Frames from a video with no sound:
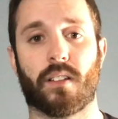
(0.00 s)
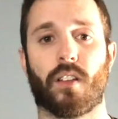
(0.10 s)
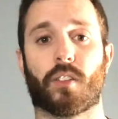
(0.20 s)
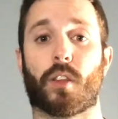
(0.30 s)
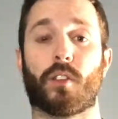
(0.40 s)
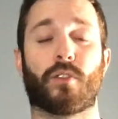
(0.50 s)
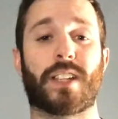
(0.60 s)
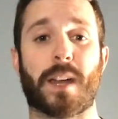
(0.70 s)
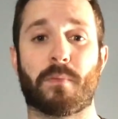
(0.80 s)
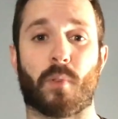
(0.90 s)
So a little
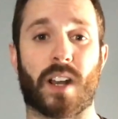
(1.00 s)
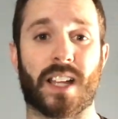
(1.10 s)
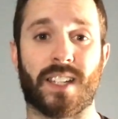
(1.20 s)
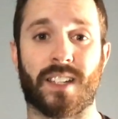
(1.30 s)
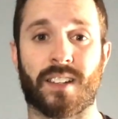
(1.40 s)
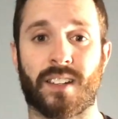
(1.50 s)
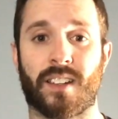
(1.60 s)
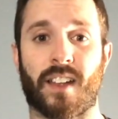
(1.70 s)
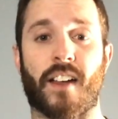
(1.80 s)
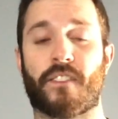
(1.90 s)
recap of what I did.
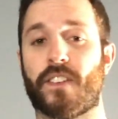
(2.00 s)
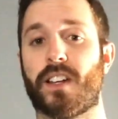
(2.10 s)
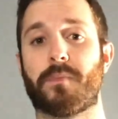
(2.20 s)
I freed up